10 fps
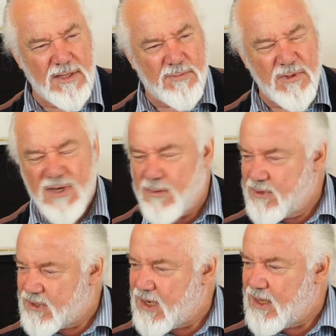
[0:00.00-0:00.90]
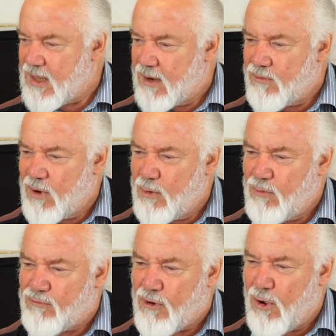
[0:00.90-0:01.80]
I suppose I was singing that
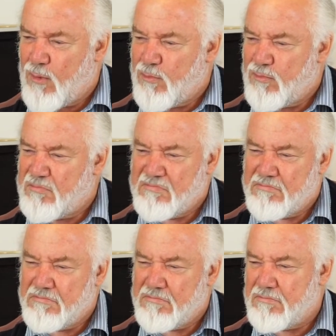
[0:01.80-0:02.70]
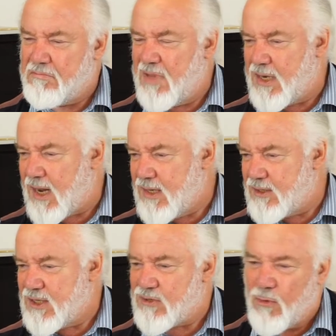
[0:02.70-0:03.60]
role from
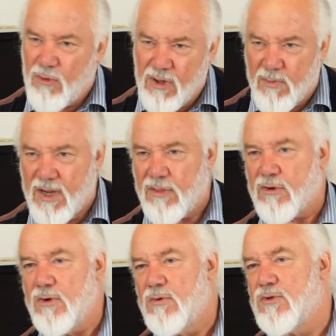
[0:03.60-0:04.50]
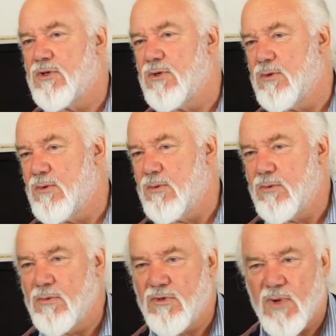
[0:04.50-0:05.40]
mid-eighties all the way through
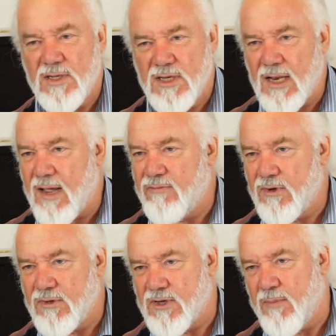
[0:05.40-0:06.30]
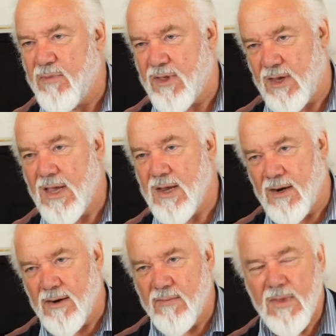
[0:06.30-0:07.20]
to twenty eleven or something
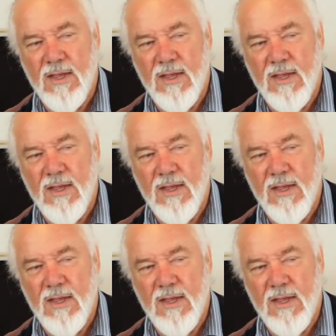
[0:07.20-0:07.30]
here.